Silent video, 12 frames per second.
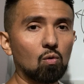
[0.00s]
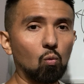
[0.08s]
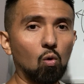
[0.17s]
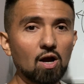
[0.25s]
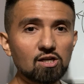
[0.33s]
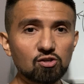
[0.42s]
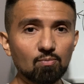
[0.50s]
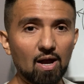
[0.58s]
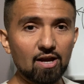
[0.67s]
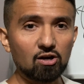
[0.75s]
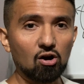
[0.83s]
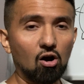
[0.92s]
wash
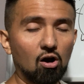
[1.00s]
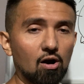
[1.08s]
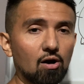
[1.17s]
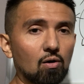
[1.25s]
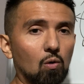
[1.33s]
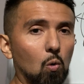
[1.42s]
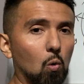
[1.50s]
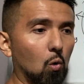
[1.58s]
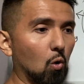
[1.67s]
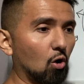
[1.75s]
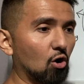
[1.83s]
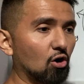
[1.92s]
my car,
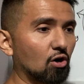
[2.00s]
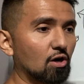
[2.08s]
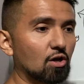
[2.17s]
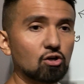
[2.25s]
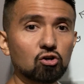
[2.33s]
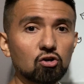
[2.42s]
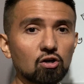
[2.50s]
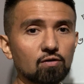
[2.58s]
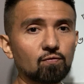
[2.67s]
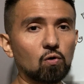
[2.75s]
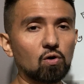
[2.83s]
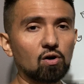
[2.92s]
or
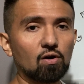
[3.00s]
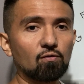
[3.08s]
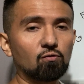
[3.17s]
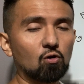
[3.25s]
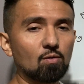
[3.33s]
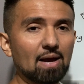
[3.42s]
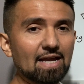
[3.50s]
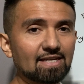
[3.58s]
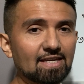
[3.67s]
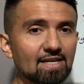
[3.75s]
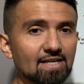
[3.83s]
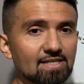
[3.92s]
cook for my
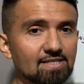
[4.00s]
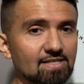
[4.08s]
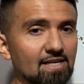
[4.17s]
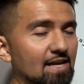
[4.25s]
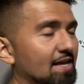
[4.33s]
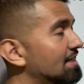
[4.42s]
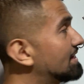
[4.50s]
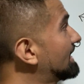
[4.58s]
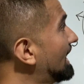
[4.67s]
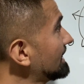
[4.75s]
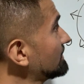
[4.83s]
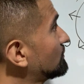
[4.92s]
kids.
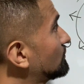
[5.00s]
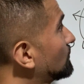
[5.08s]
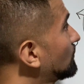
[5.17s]
That's